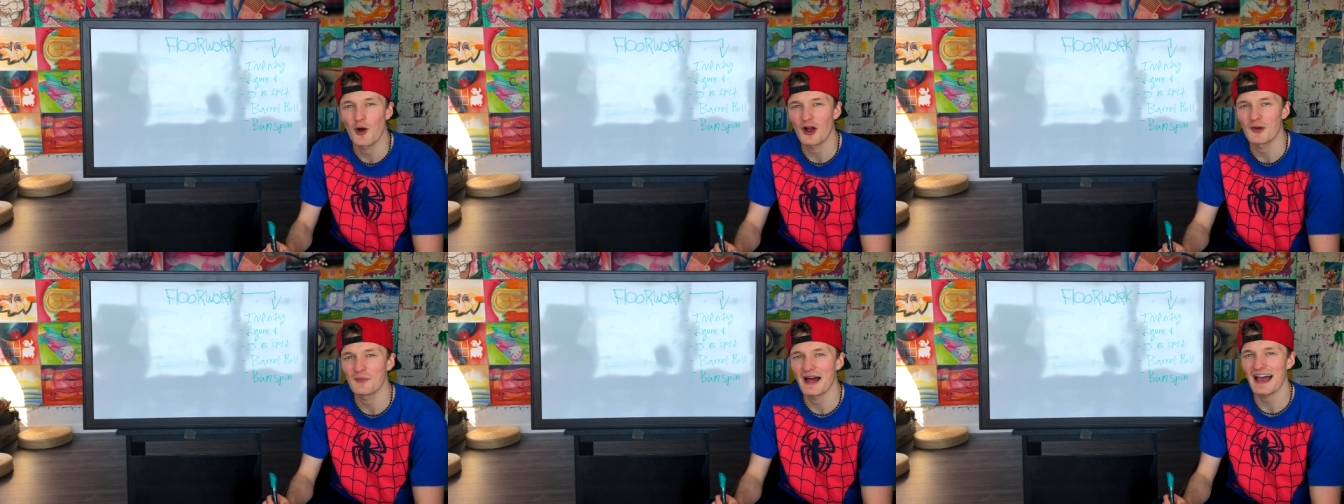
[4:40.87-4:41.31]

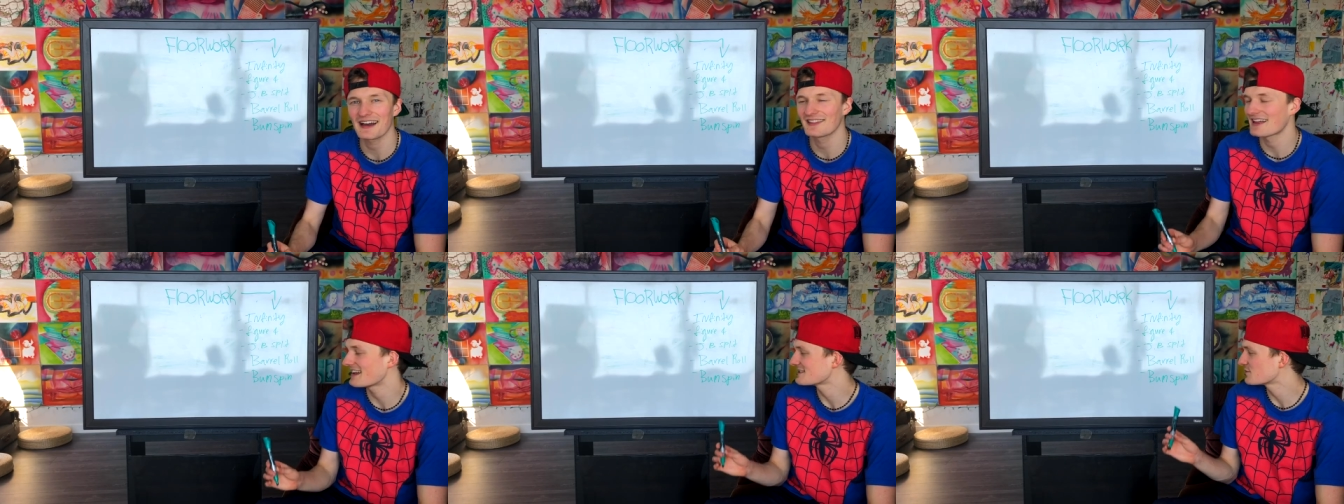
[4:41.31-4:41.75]
Welcome back.
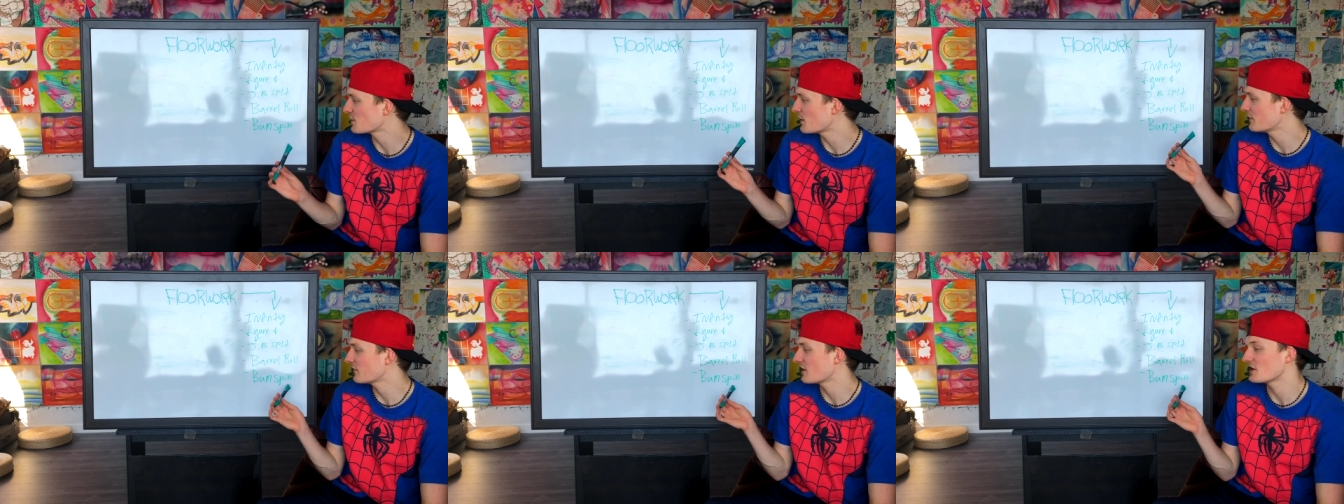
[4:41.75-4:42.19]
Last
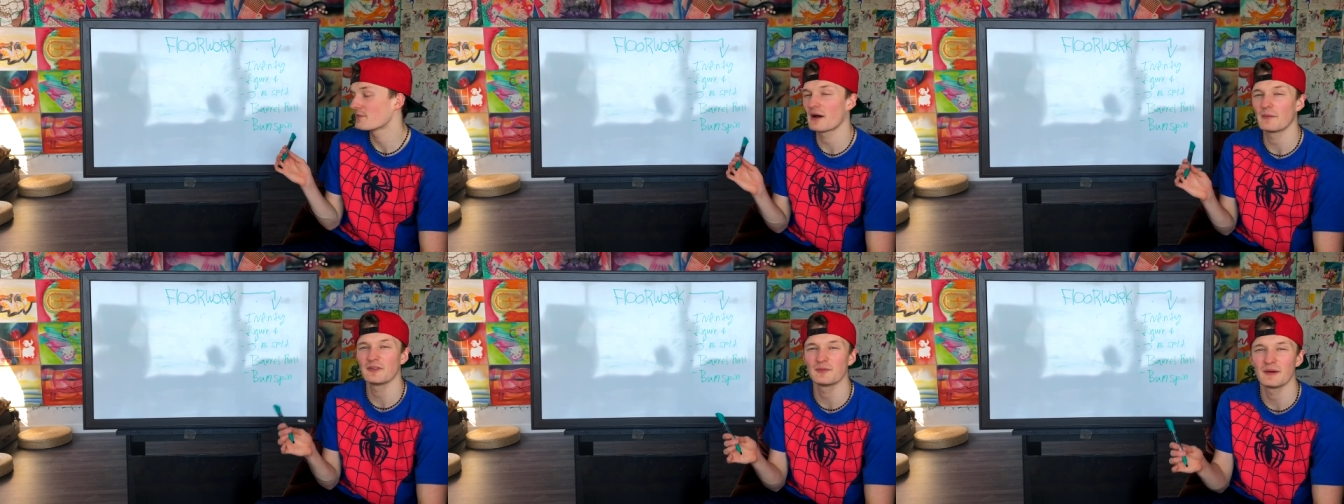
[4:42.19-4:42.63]
one, we've got your
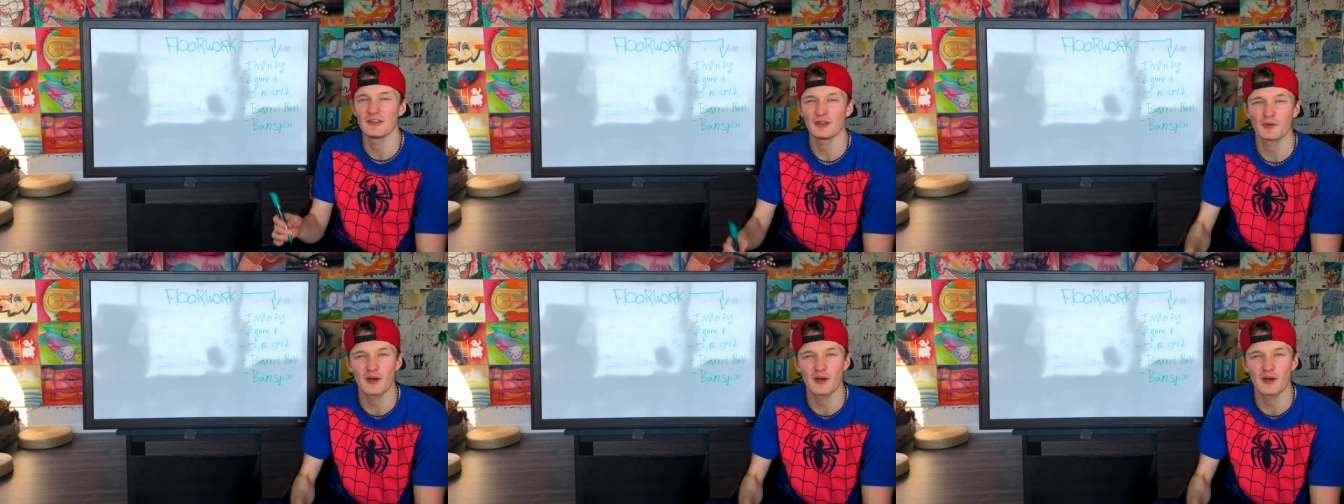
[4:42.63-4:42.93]
bum spin